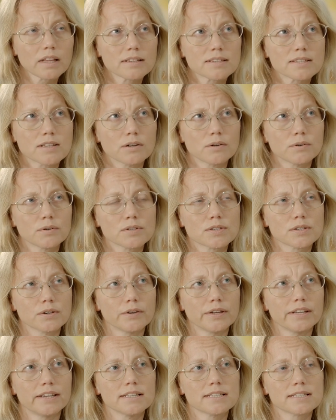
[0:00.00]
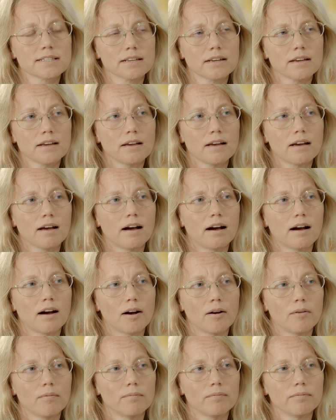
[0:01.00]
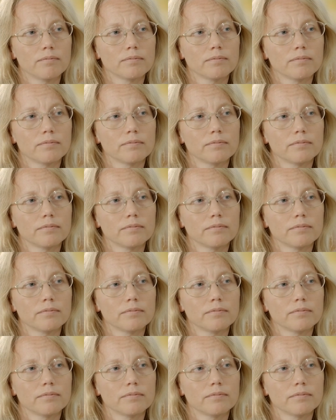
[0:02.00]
So, so it is. Um,